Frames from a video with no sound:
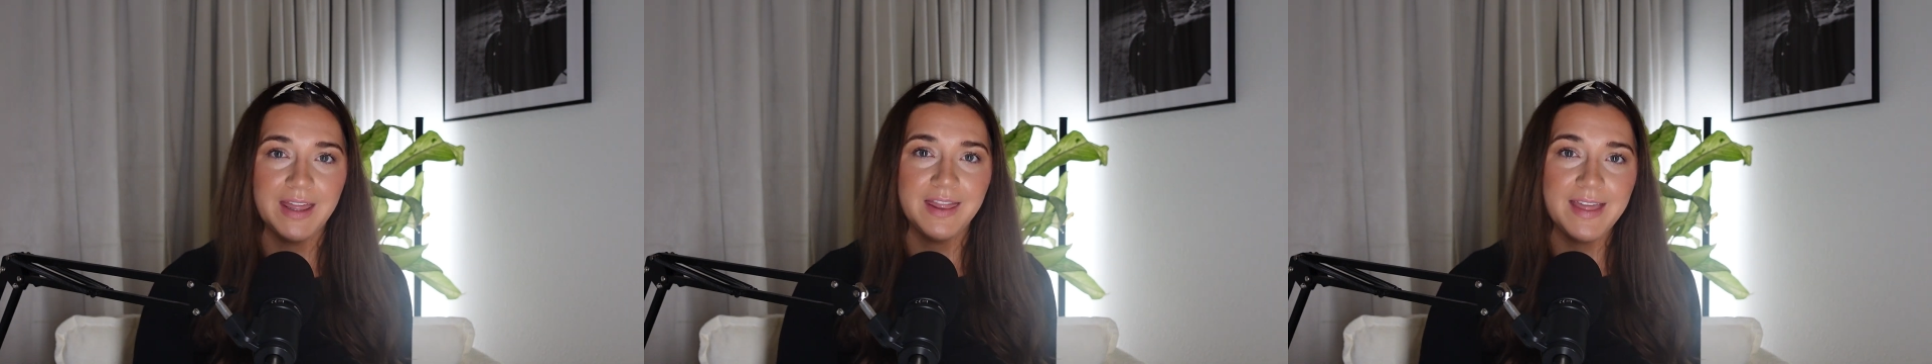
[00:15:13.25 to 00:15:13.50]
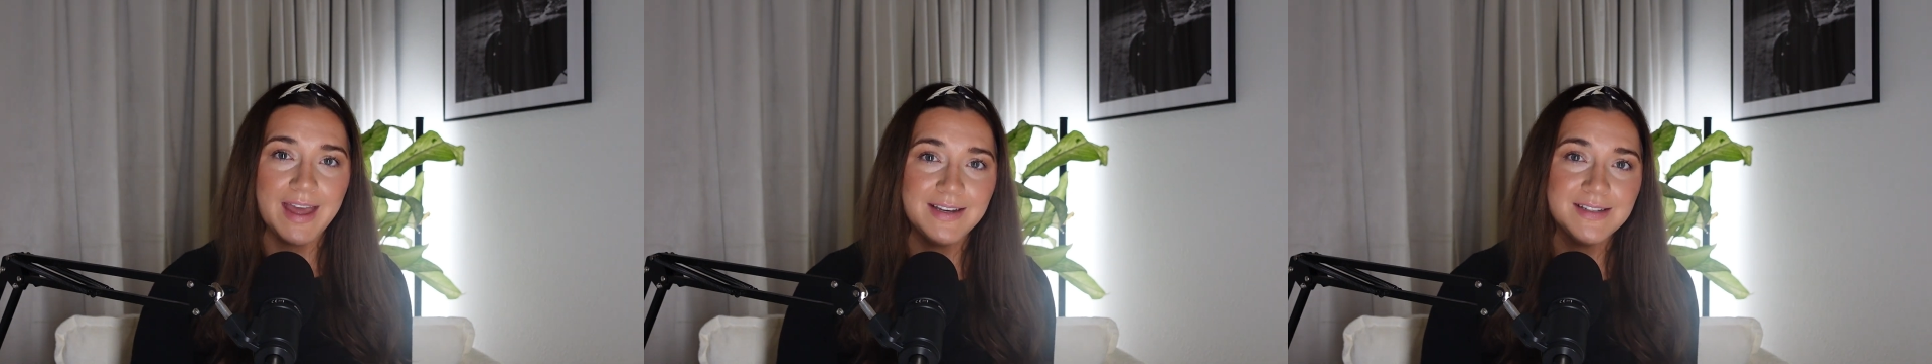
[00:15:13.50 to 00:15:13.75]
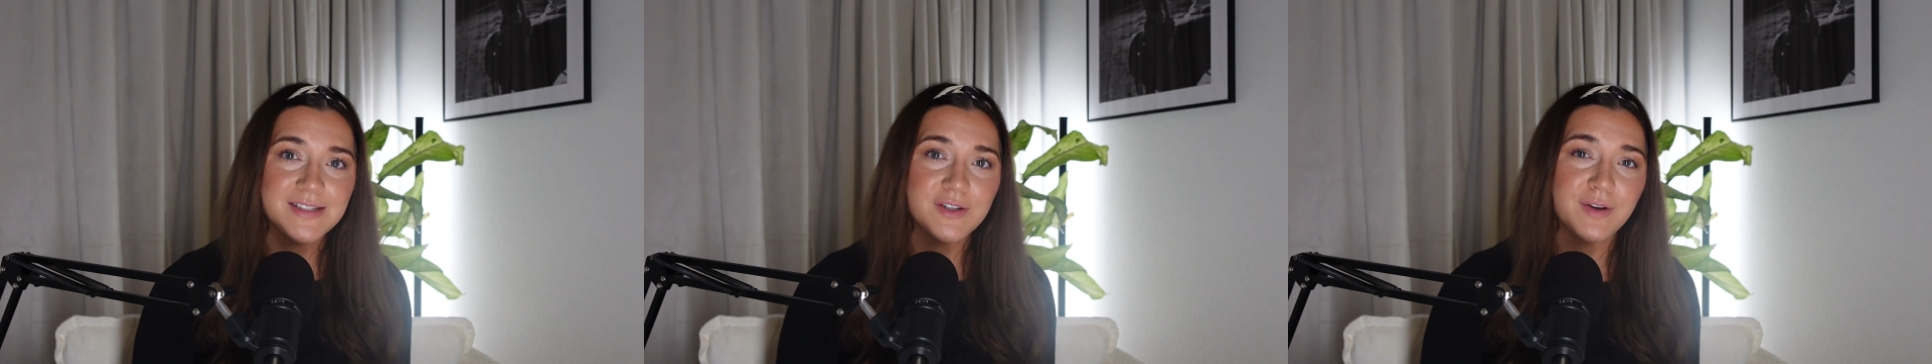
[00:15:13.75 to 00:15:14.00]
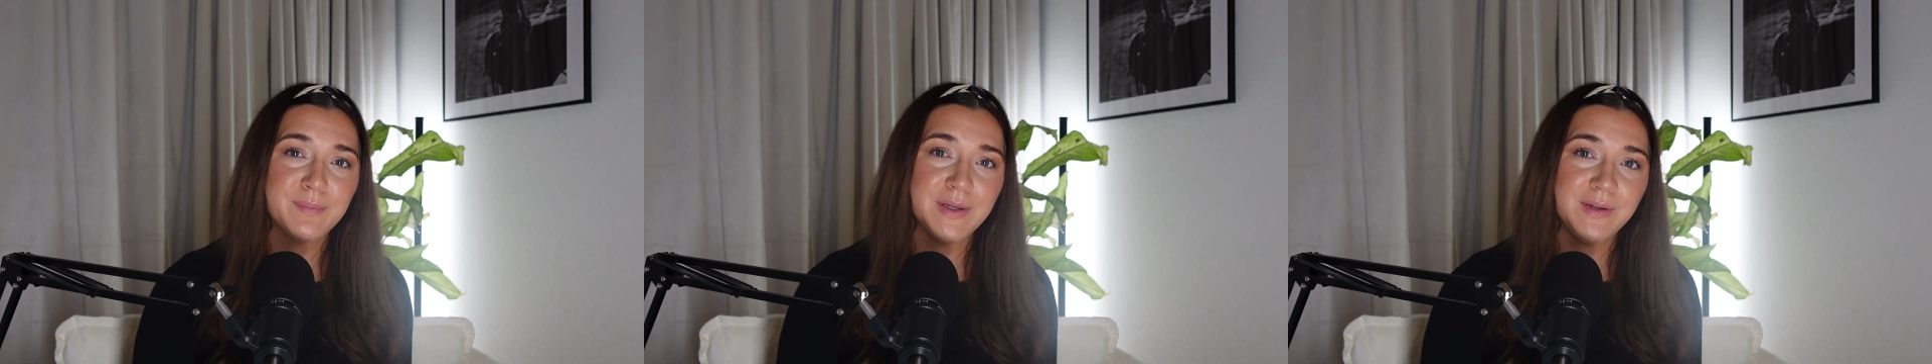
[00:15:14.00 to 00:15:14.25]
Then
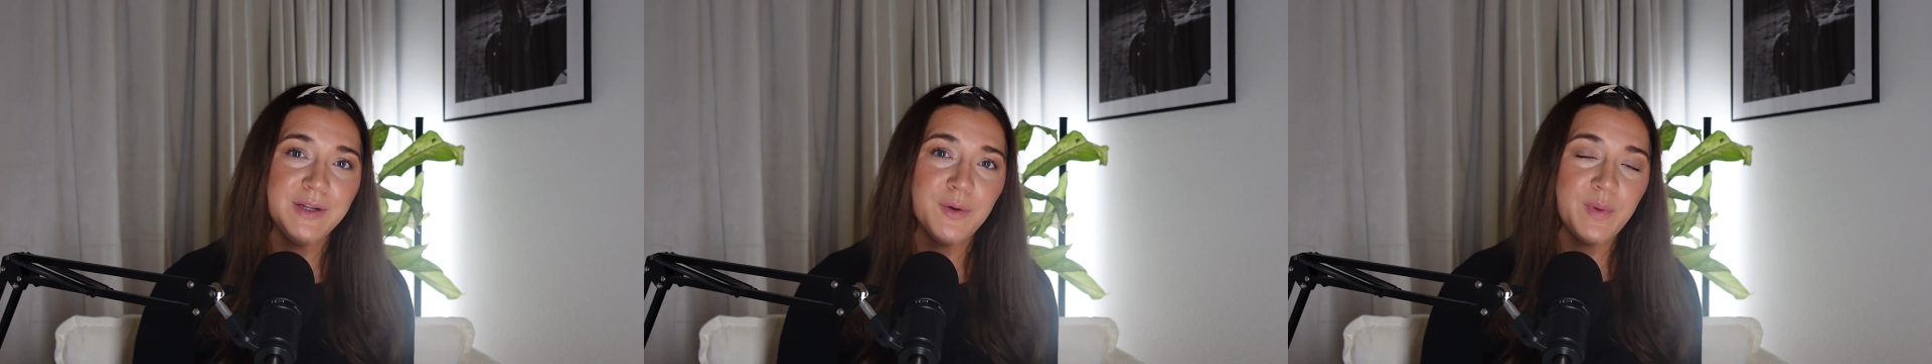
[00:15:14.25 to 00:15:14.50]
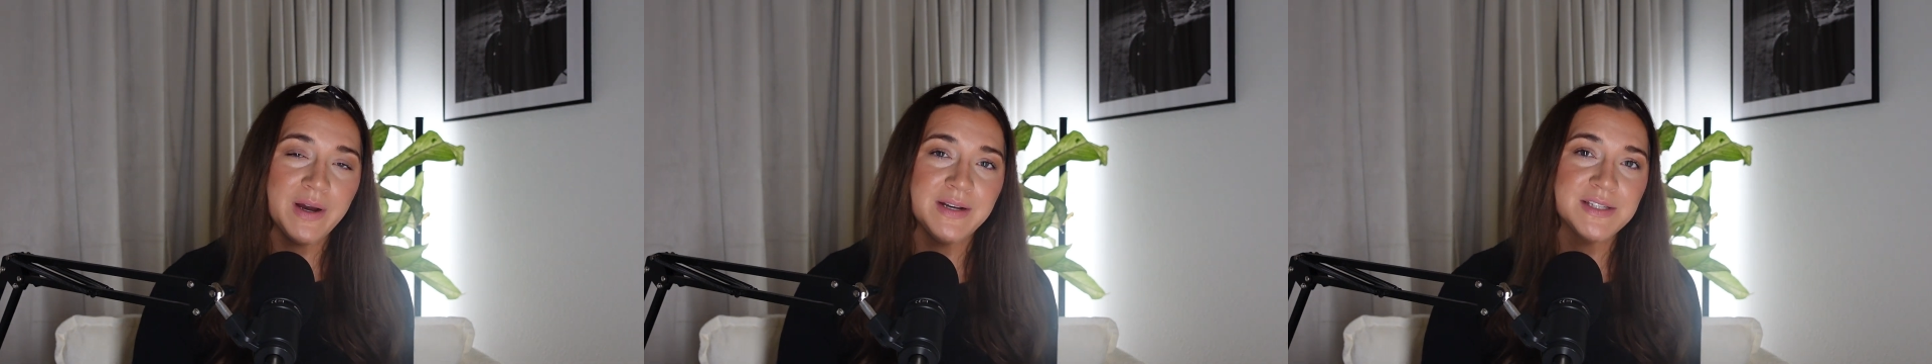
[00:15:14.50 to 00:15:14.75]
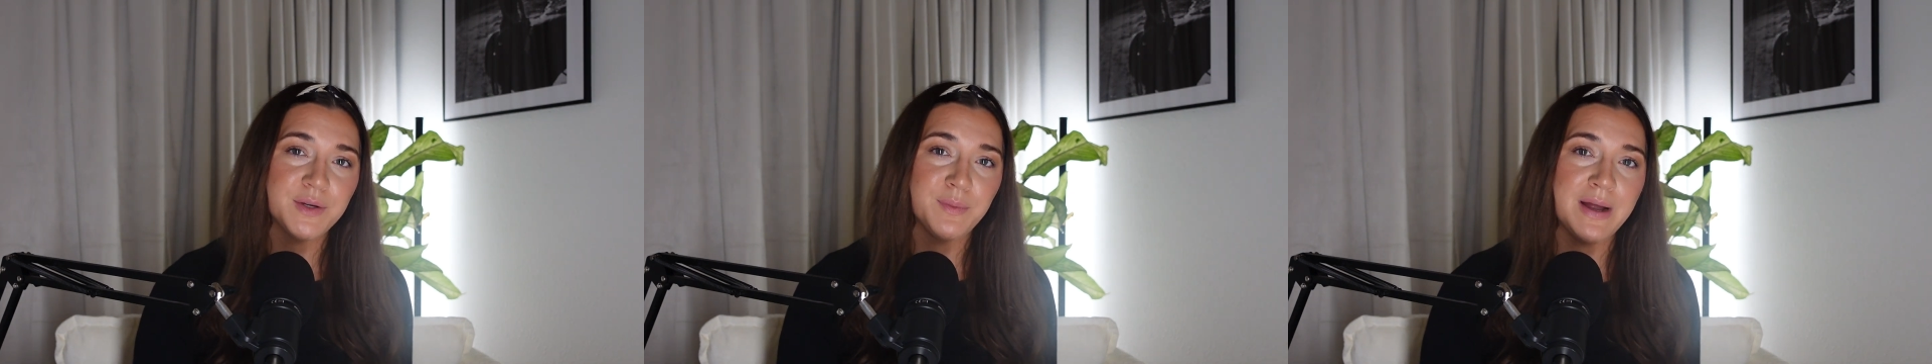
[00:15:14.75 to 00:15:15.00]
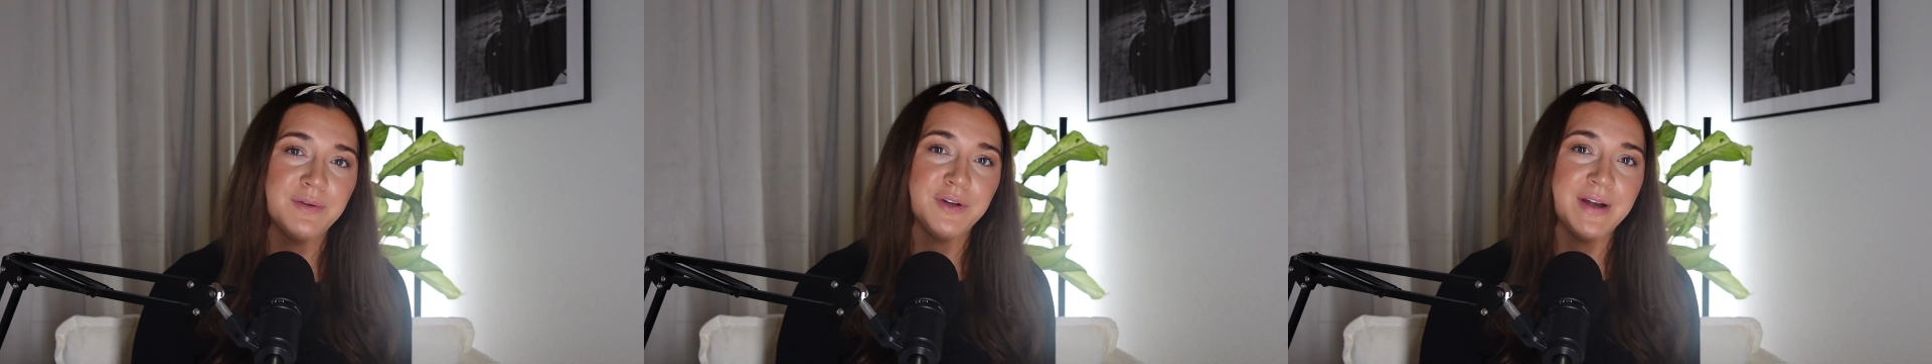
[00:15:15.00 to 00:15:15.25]
start building awareness
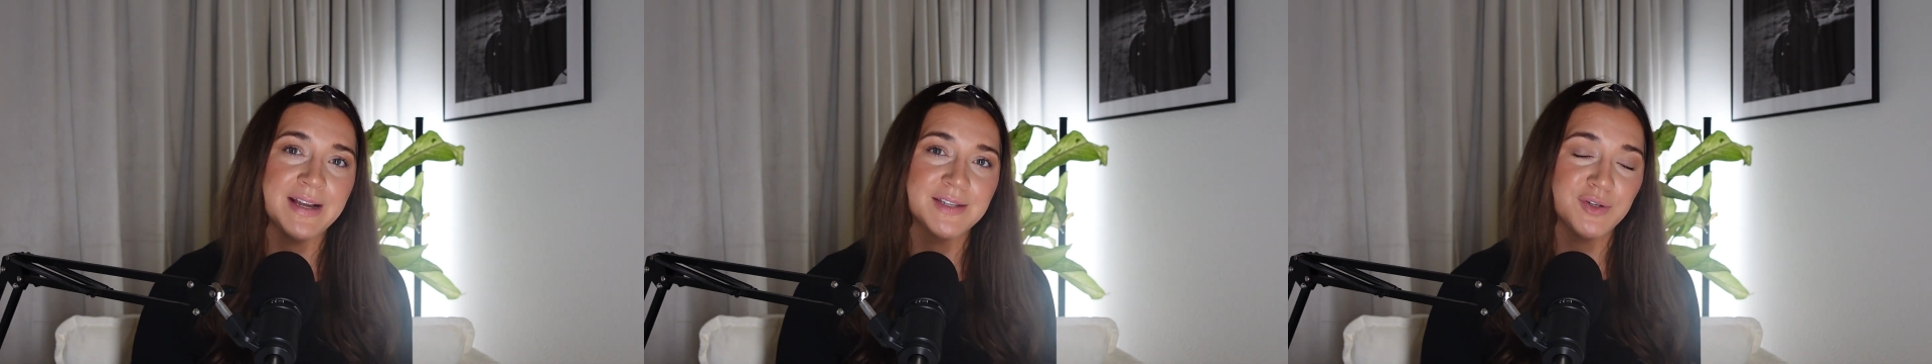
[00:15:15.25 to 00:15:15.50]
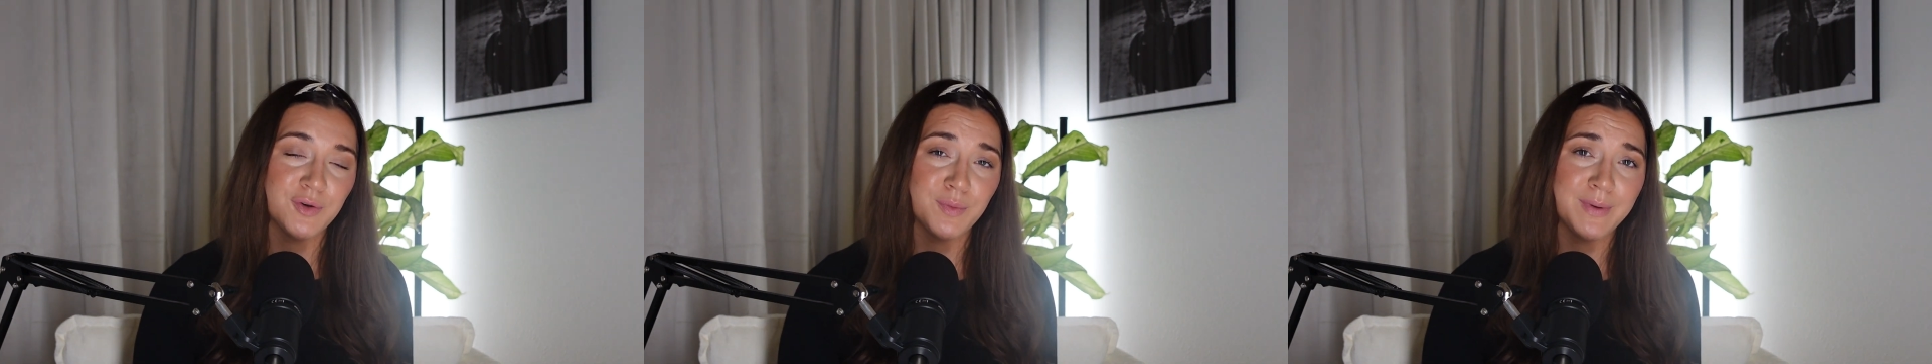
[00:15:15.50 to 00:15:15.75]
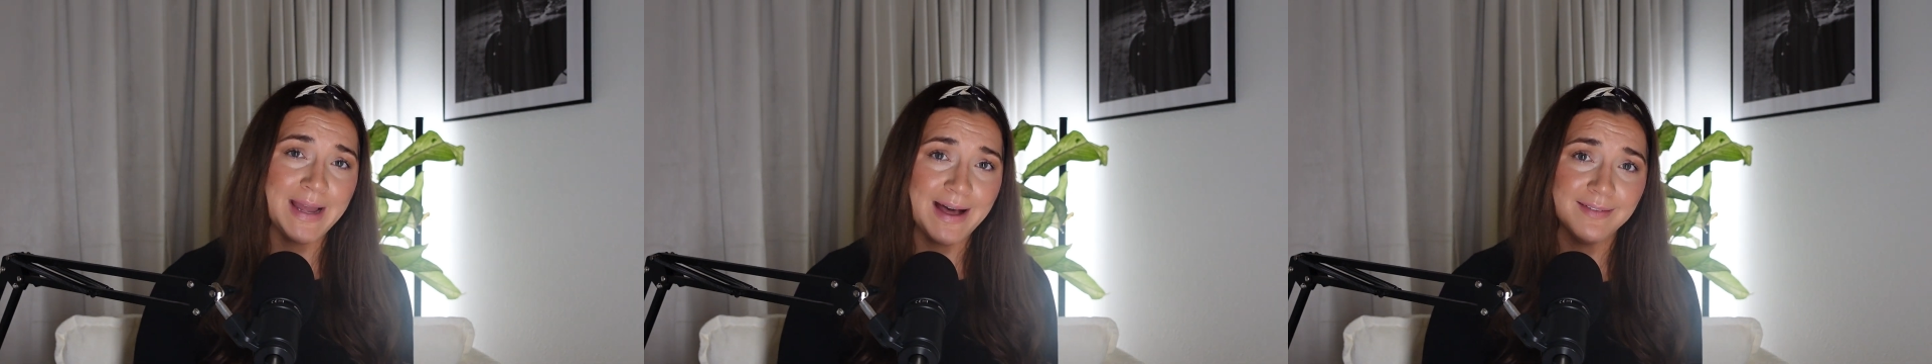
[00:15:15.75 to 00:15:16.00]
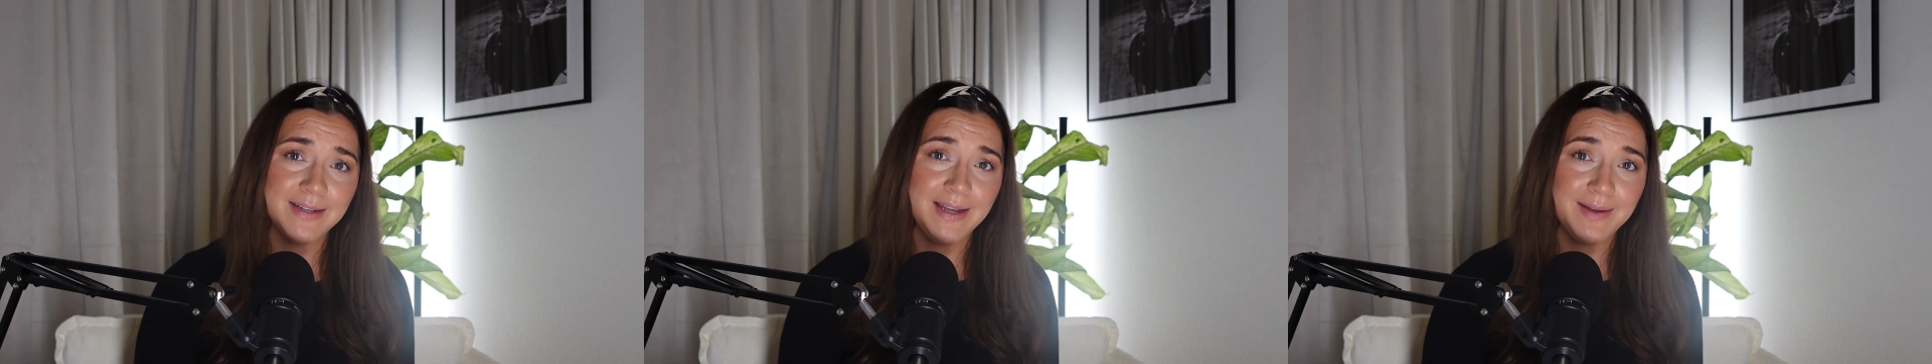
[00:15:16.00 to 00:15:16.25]
around your external
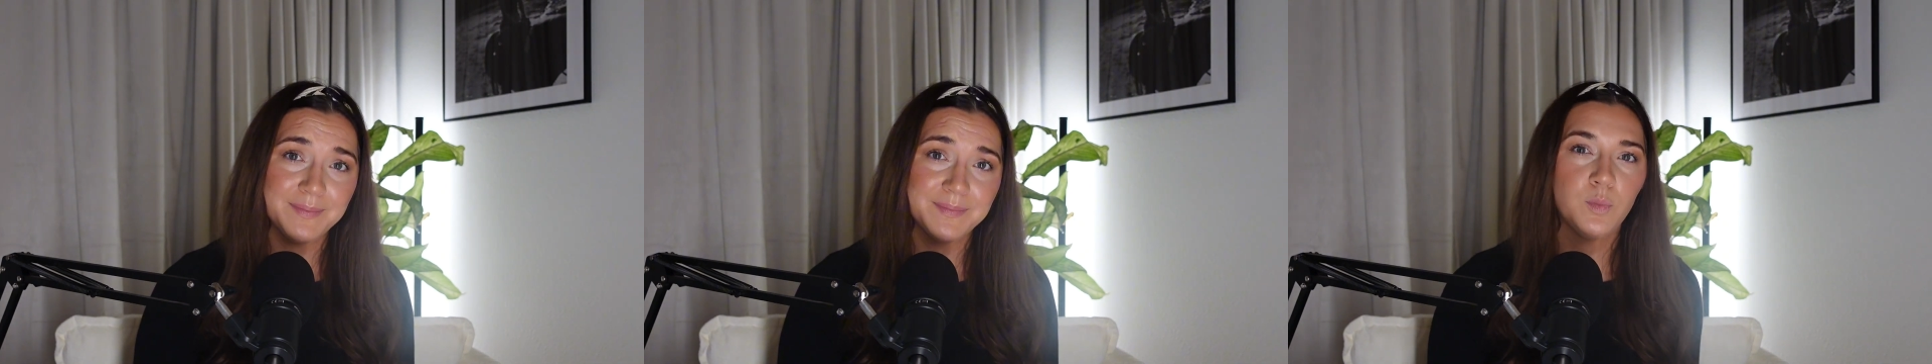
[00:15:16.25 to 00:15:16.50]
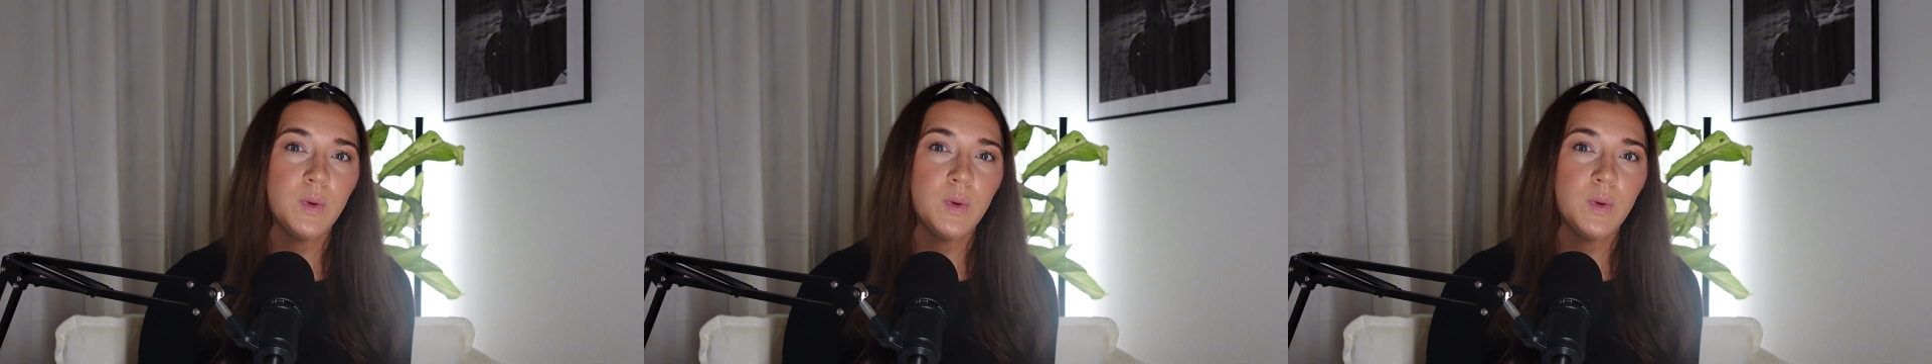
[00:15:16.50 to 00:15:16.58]
reality.